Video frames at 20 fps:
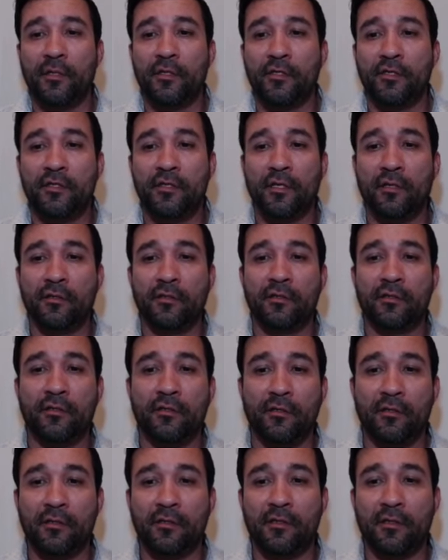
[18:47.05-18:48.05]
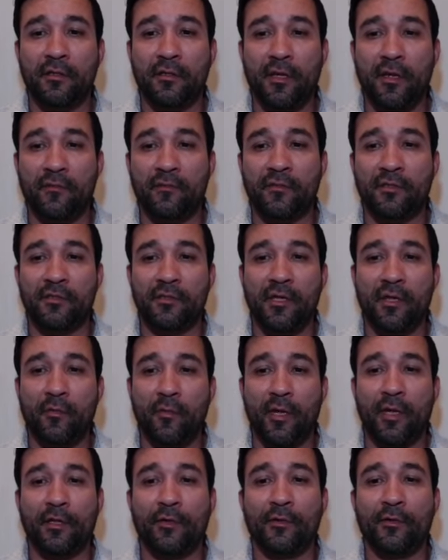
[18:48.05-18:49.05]
Did you tell your students that they have to stay
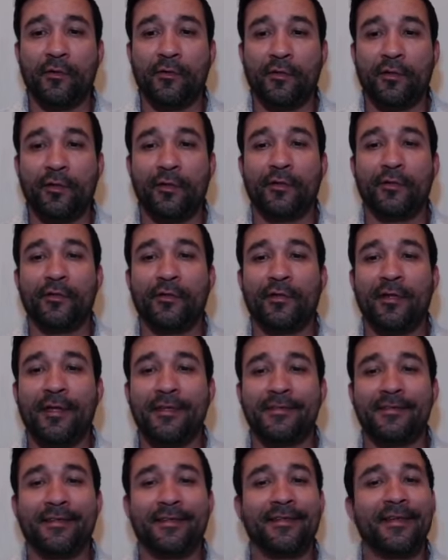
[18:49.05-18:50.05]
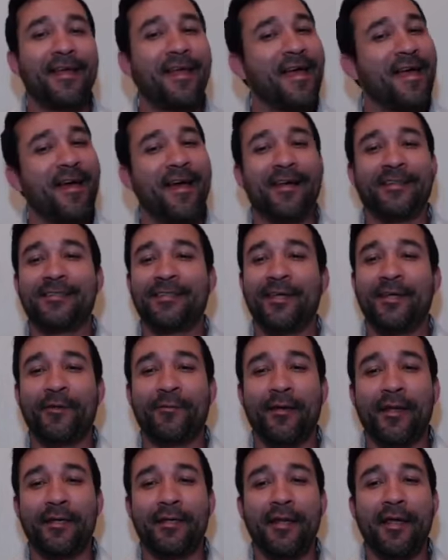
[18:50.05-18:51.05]
awake in order to learn your lesson? I'll tell you
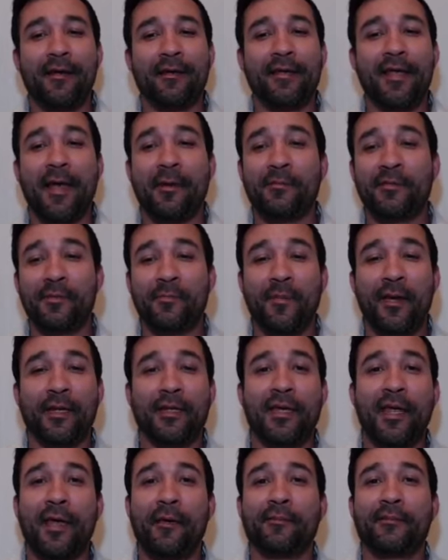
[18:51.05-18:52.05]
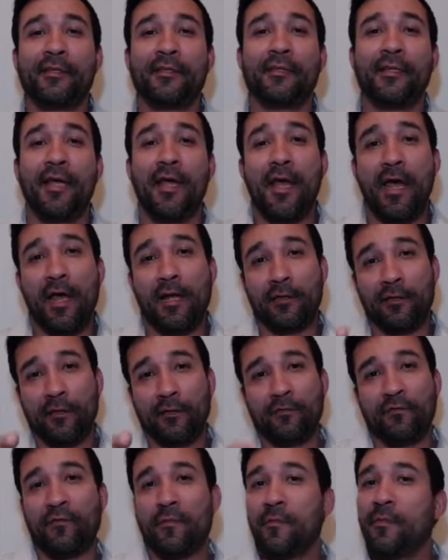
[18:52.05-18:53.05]
right now, Captain, my captain, I
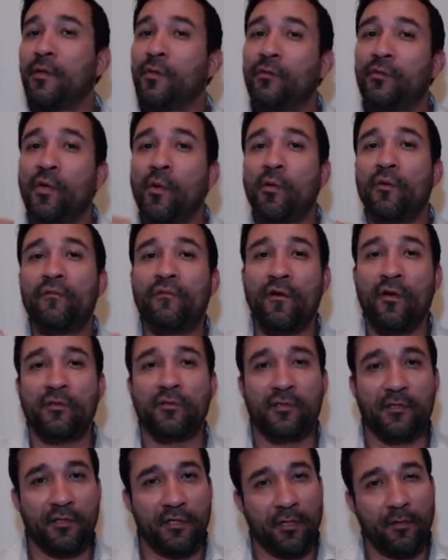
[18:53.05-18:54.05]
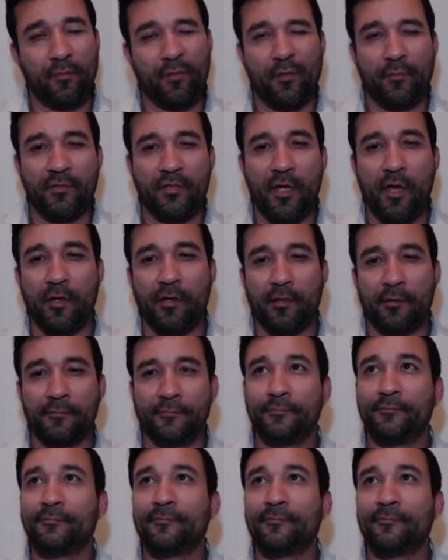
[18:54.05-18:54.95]
learned from you. No one falls asleep while I'm talking.